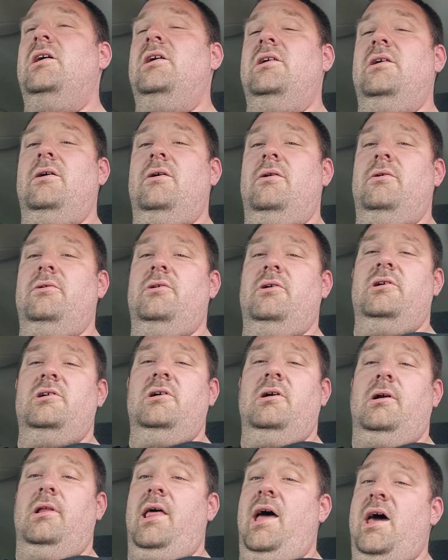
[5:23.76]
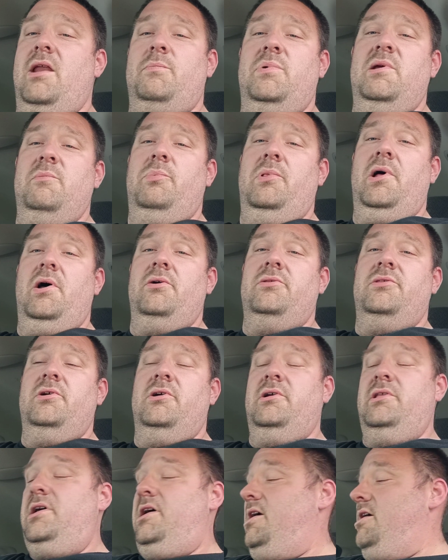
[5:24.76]
there are a lot of people out
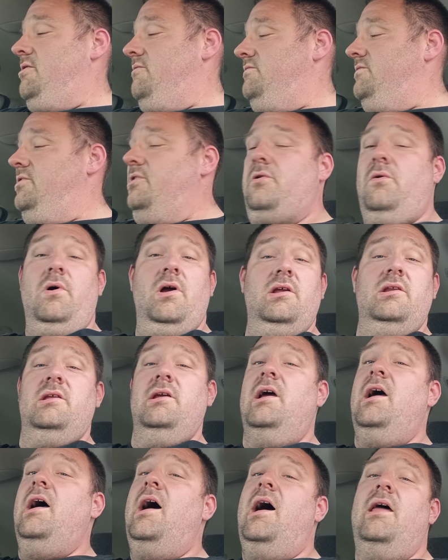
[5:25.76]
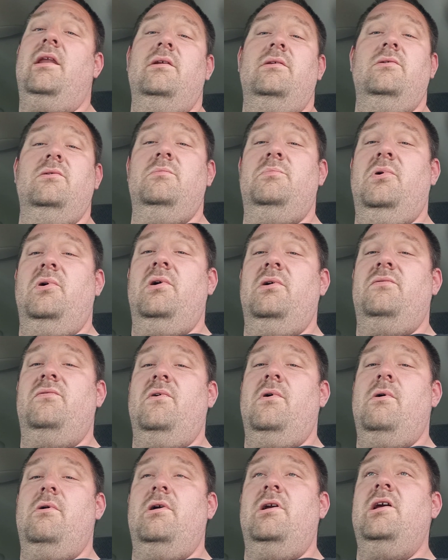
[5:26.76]
there that have no idea how to do port
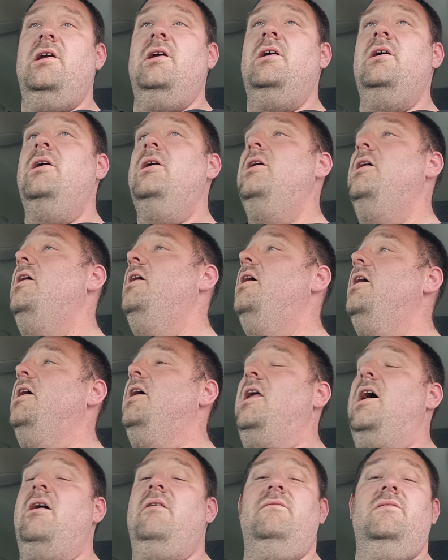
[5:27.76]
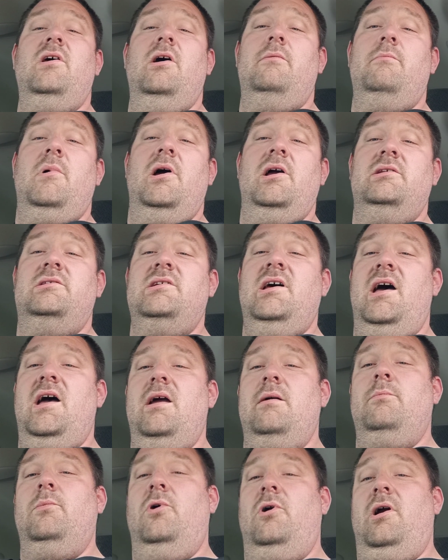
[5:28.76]
forwarding, and I've done my
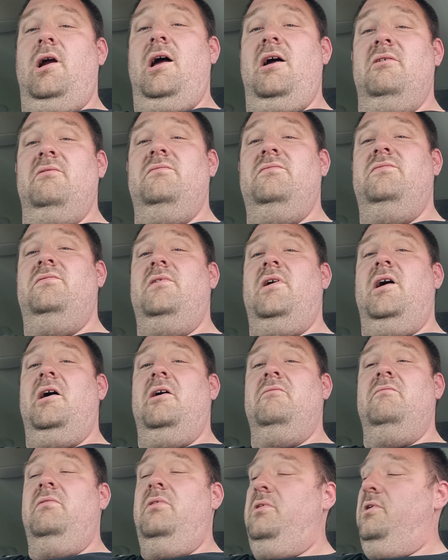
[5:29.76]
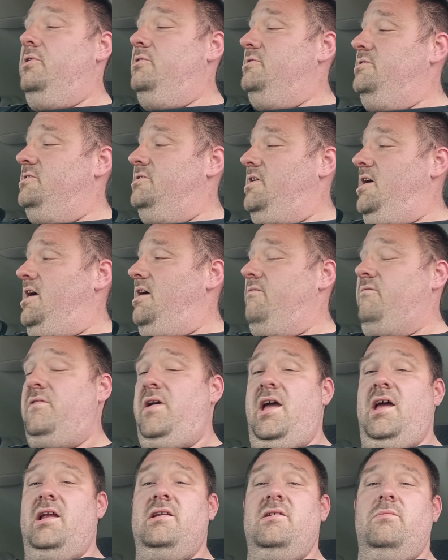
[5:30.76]
time where I've
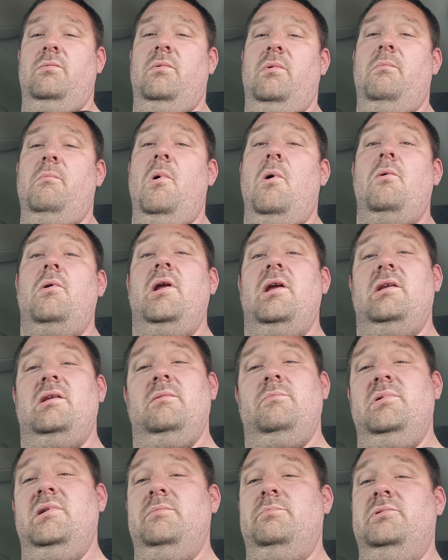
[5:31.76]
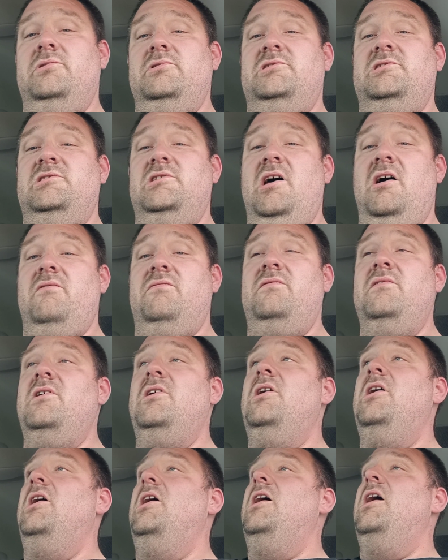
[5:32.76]
had to remote into people's stuff
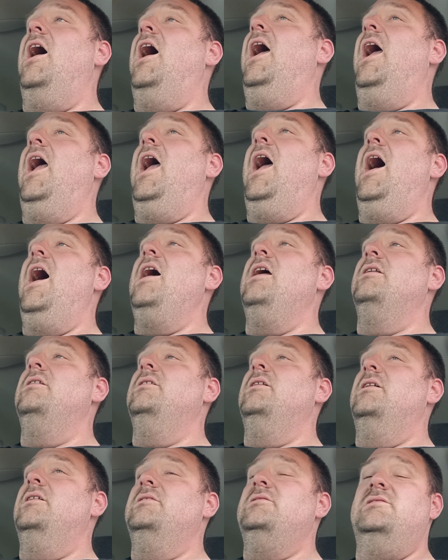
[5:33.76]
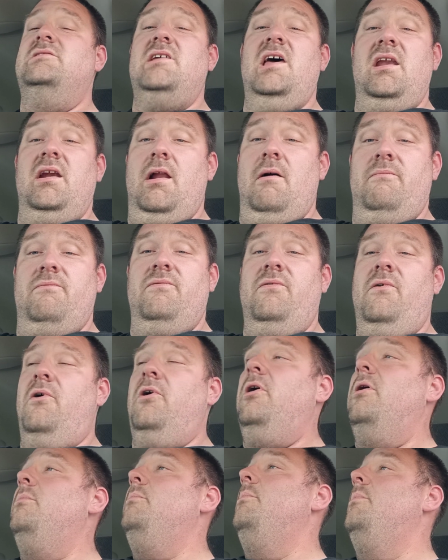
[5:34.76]
and set it up
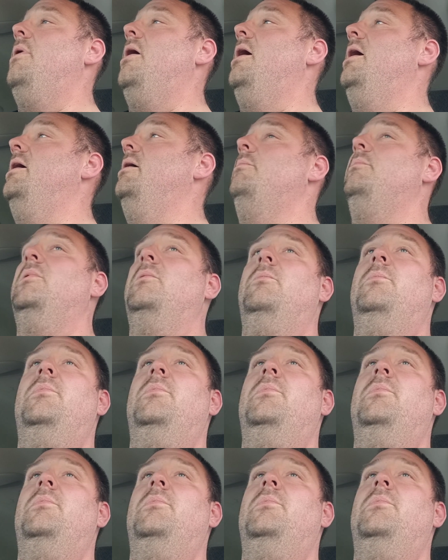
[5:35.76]
for them. I am a